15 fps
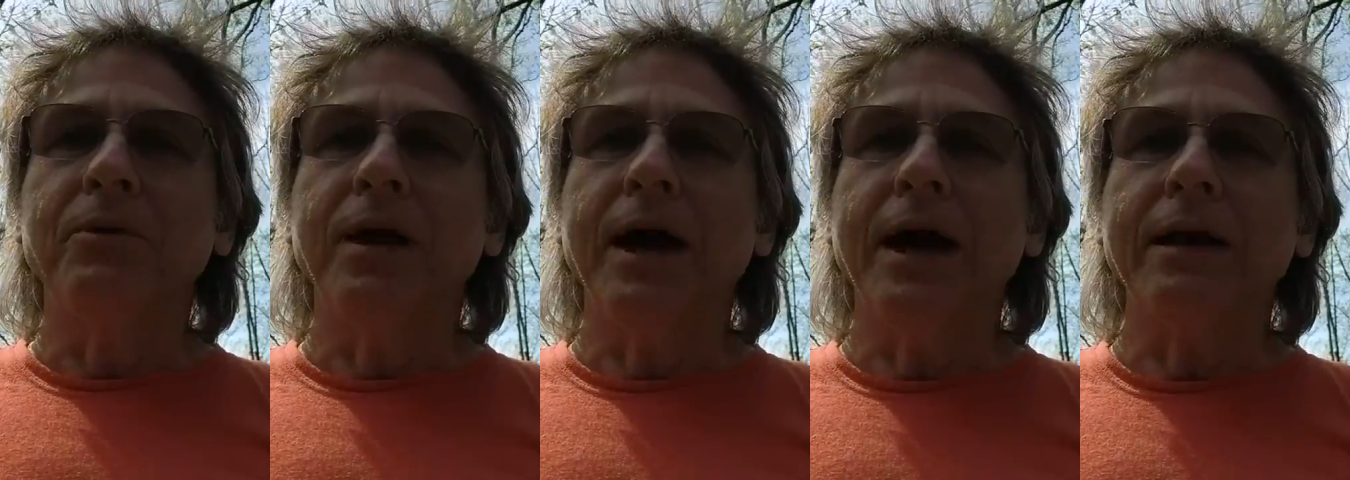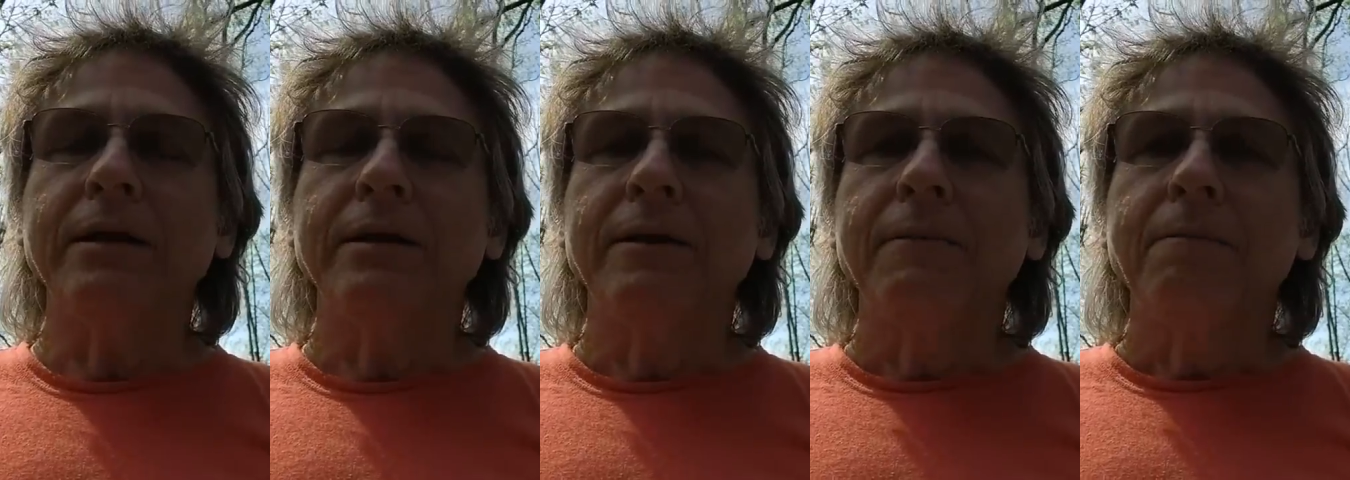that
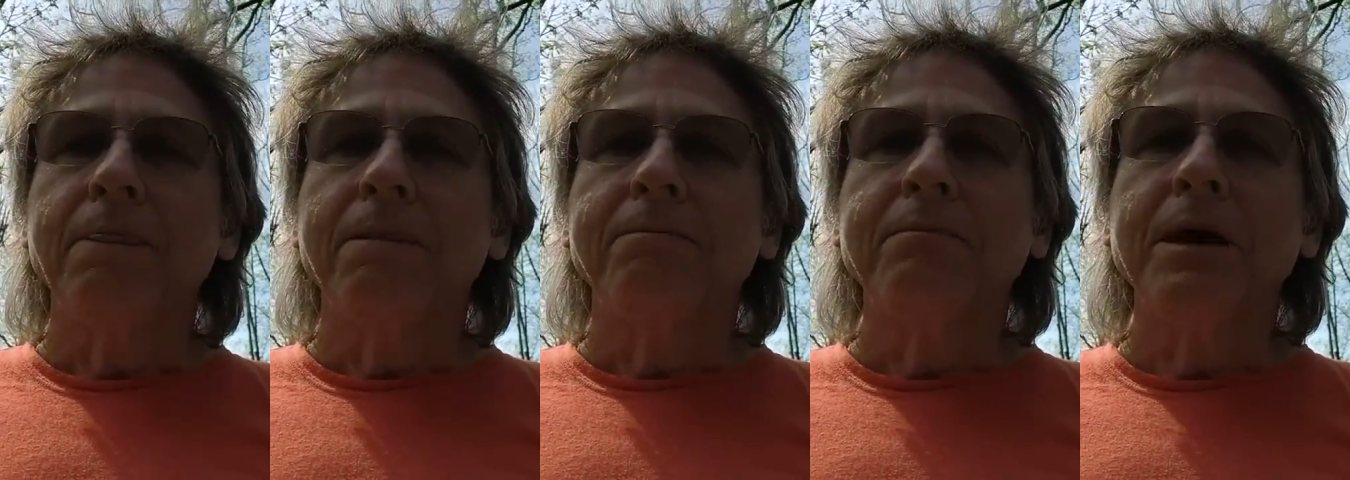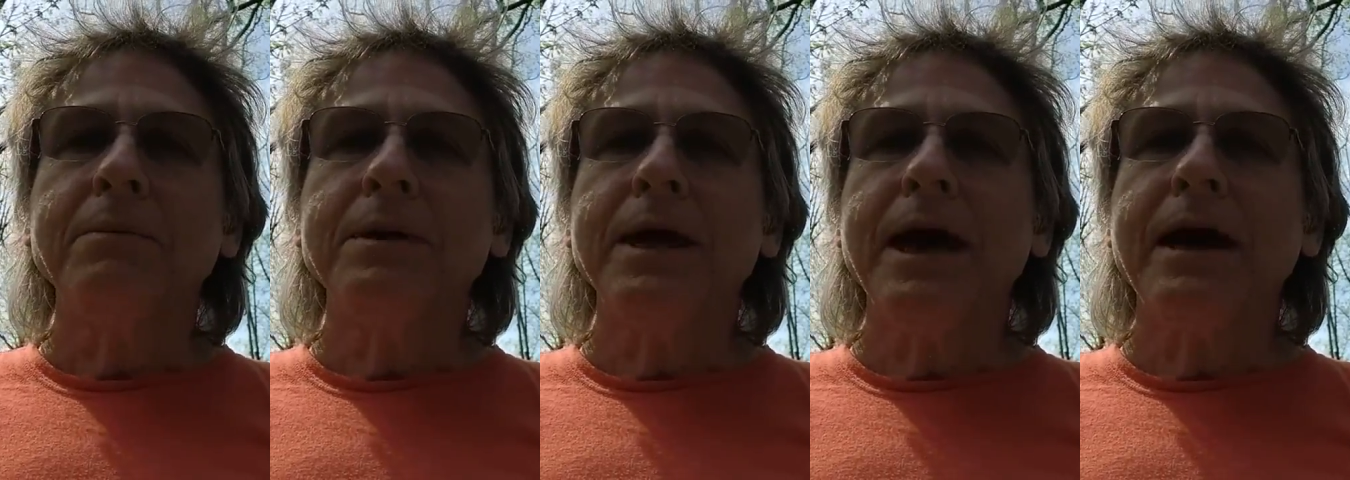
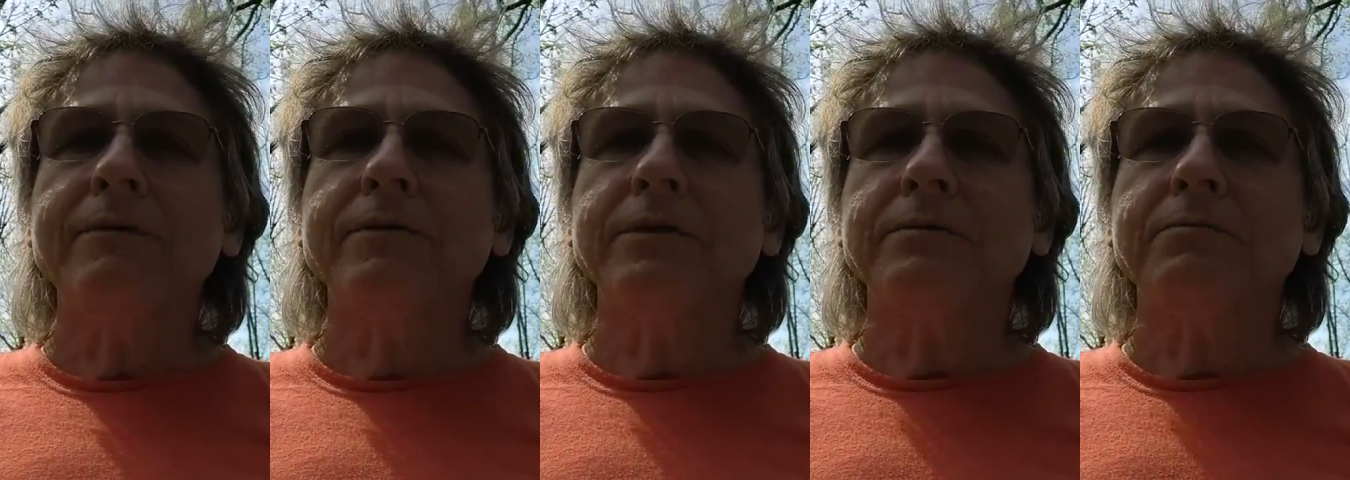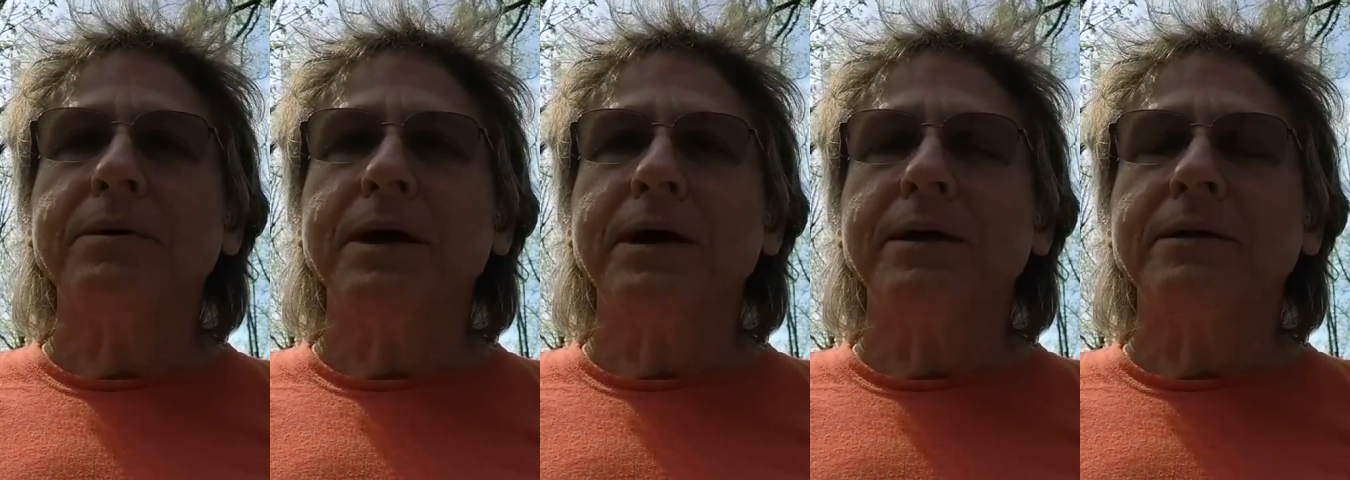maybe haven't
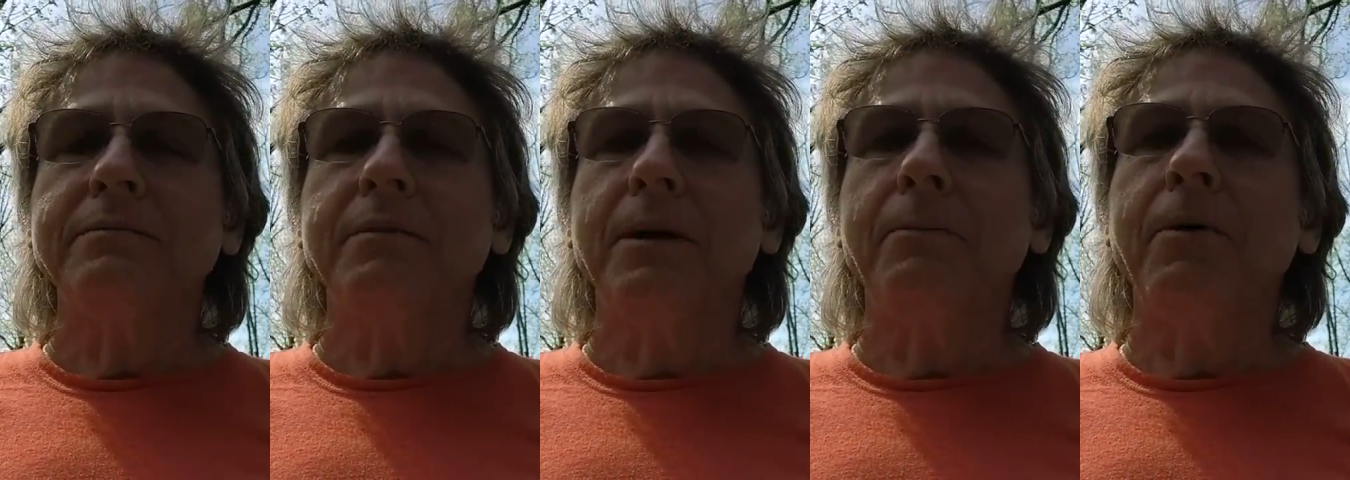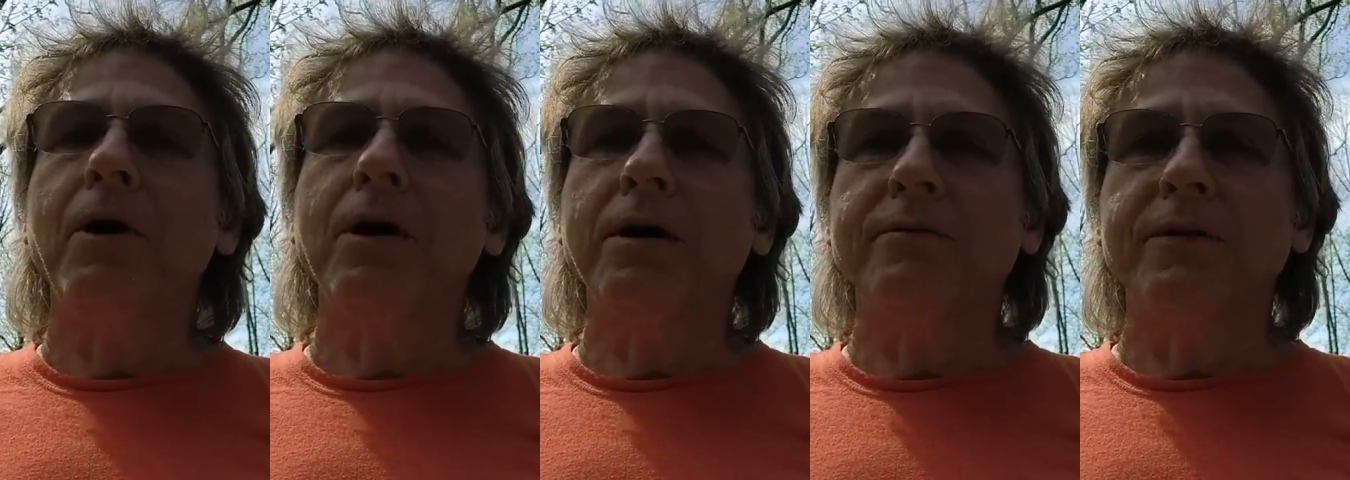been a
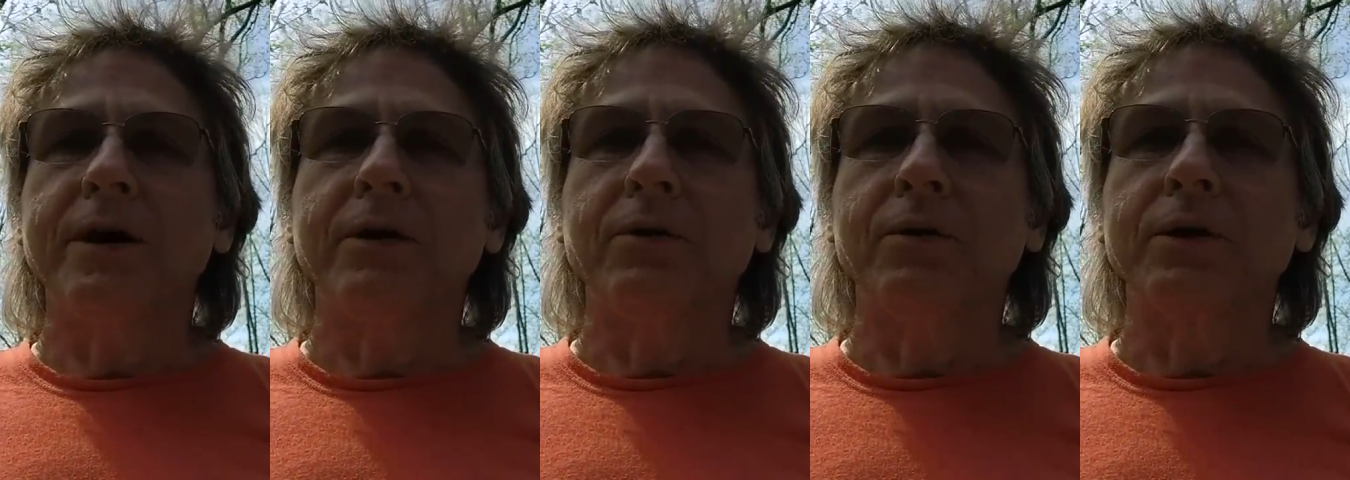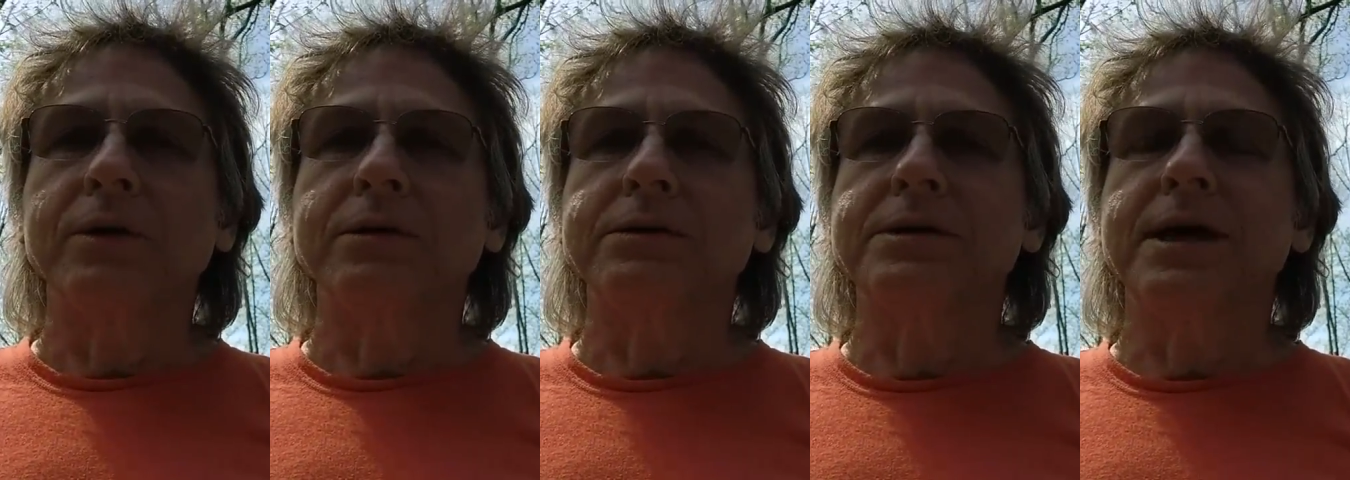part of our
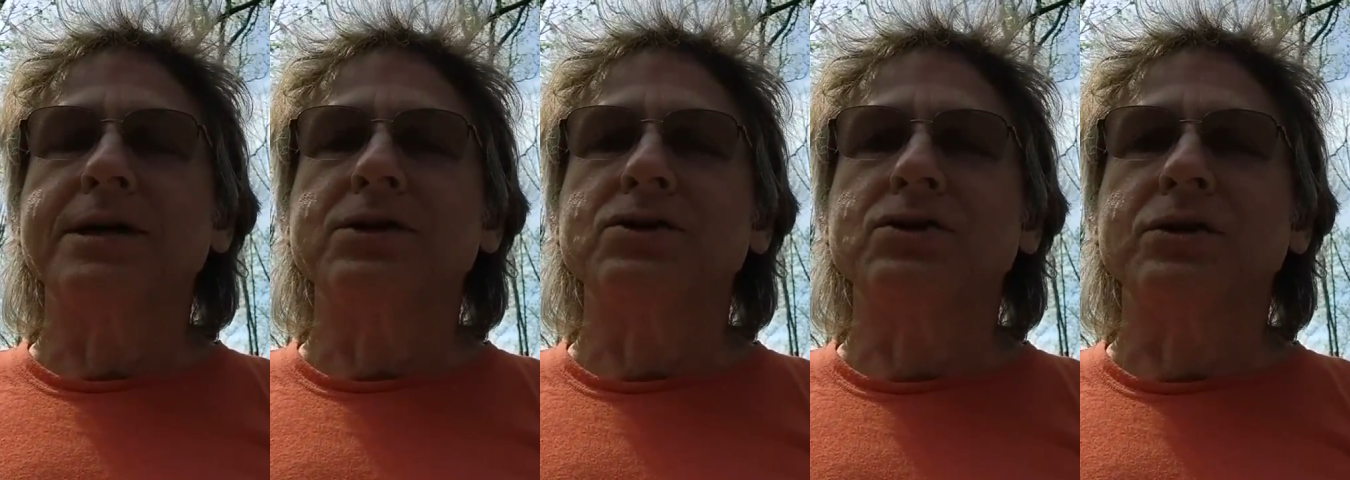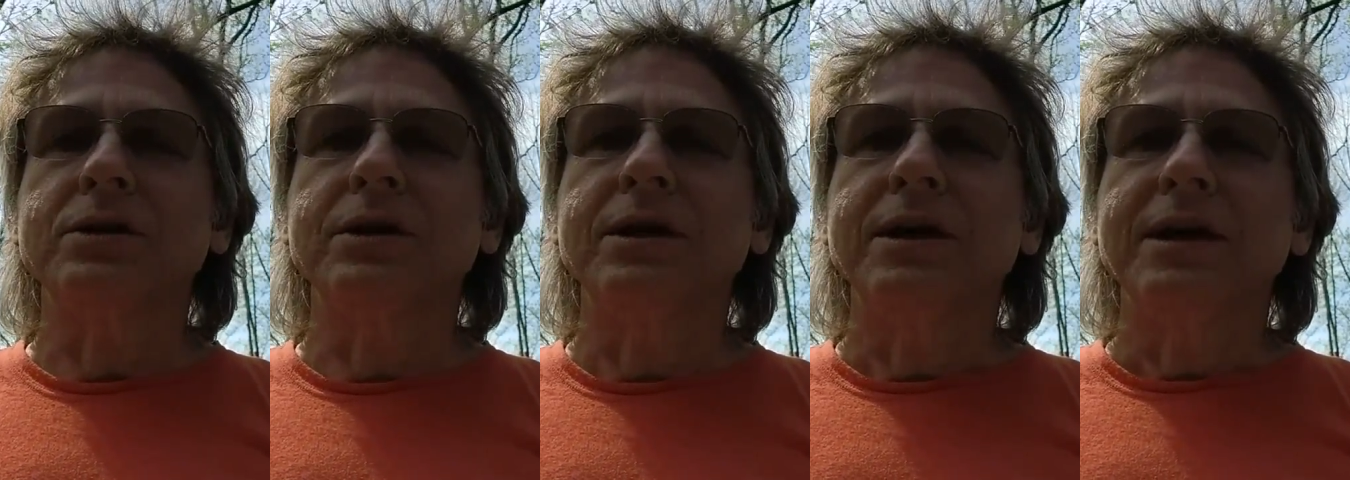organization,